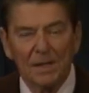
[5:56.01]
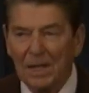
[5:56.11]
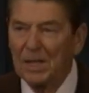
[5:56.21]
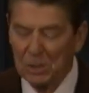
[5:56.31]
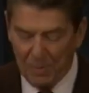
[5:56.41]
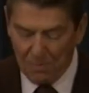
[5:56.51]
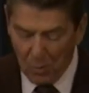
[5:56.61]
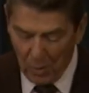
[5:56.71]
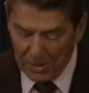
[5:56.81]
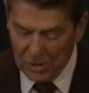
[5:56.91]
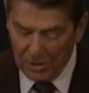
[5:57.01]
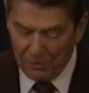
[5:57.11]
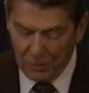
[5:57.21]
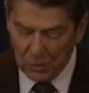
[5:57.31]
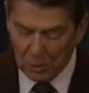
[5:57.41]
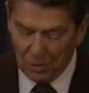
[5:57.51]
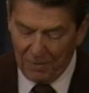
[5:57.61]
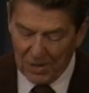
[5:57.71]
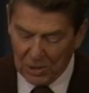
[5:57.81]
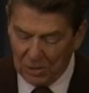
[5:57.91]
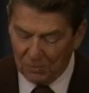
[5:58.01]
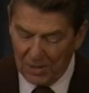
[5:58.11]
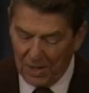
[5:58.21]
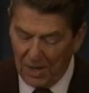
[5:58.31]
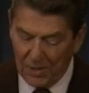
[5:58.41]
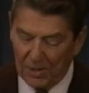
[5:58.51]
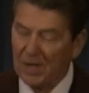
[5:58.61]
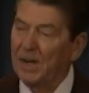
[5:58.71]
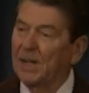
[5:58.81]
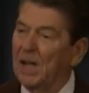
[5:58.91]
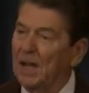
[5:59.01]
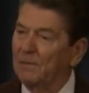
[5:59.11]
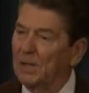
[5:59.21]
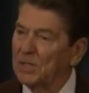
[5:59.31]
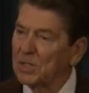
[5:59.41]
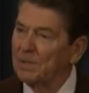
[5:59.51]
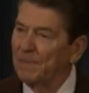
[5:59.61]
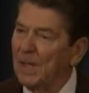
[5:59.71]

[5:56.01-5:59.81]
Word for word: that has been mortgaging the future of our children and undercutting confidence